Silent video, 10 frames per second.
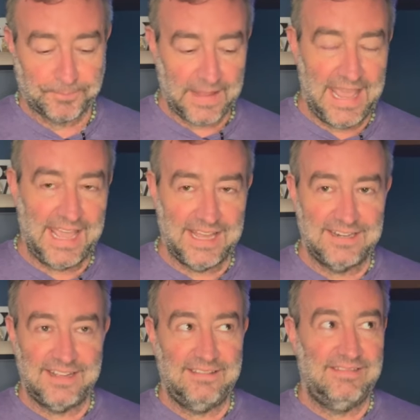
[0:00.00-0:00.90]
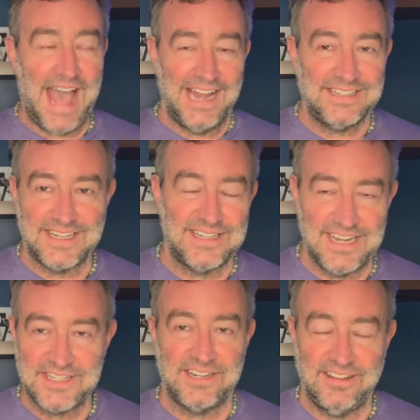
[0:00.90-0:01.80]
And that doesn't
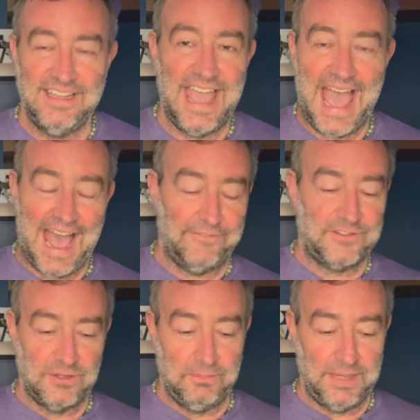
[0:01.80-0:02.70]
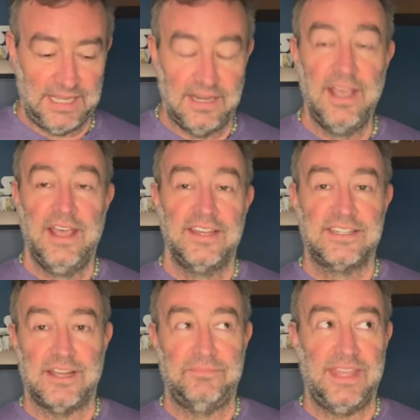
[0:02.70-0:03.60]
necessarily have to mean
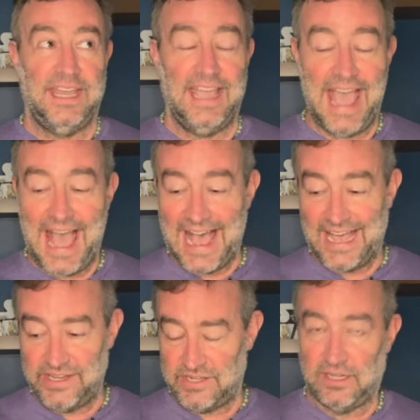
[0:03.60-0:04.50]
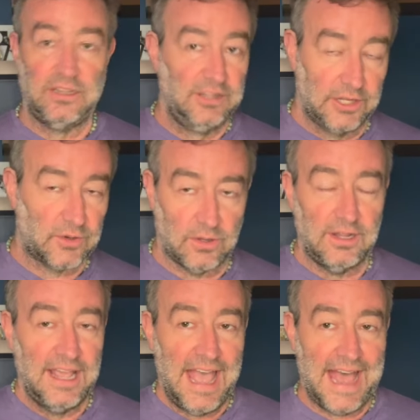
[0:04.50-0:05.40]
something as literal
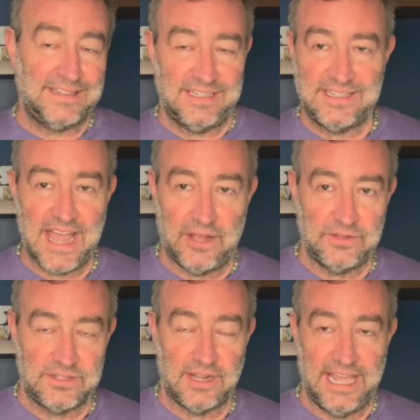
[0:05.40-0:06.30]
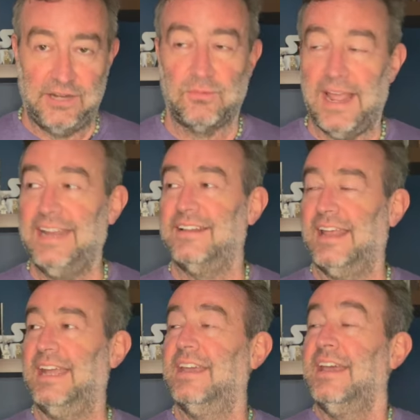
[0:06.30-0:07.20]
as it sounds like, right?
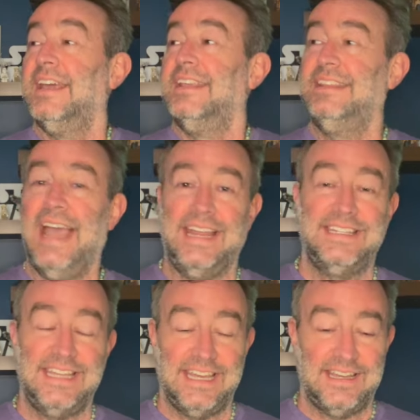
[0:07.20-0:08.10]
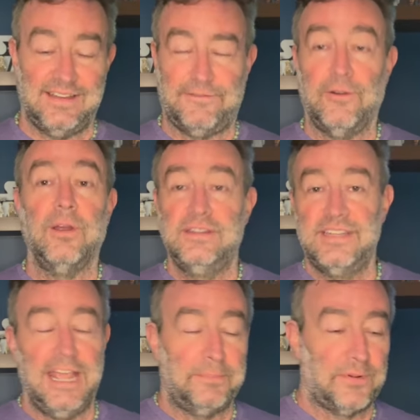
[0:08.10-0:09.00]
Like the idea, for
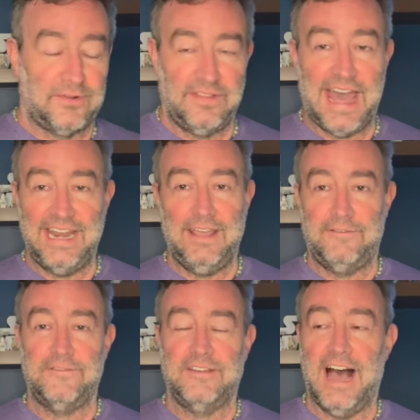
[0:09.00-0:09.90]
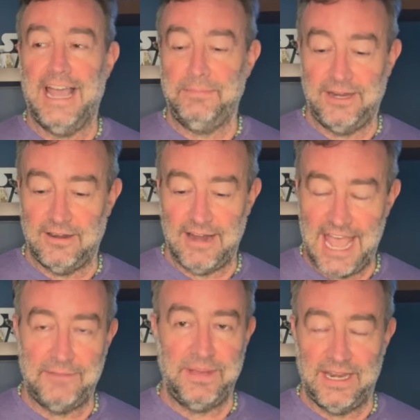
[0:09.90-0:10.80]
example, that if Qimir
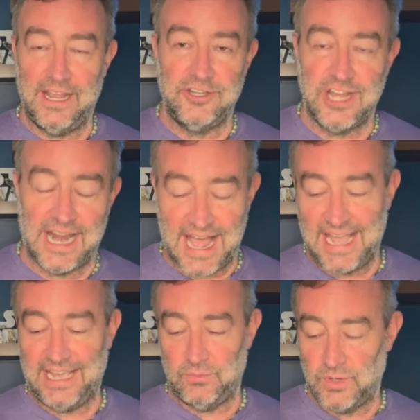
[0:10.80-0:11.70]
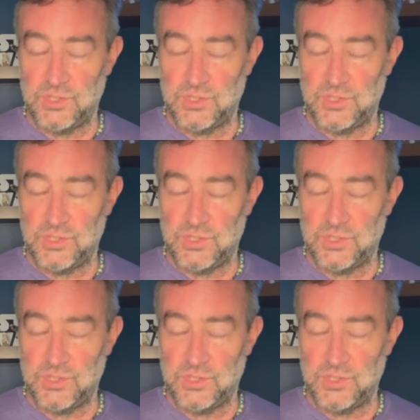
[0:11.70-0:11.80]
had been a Jedi and was